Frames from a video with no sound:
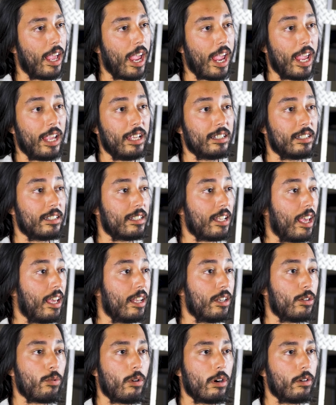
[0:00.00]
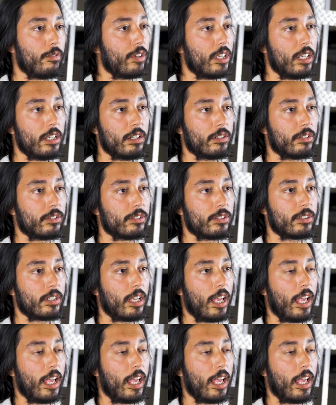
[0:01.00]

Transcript: 8, 10, 12 years.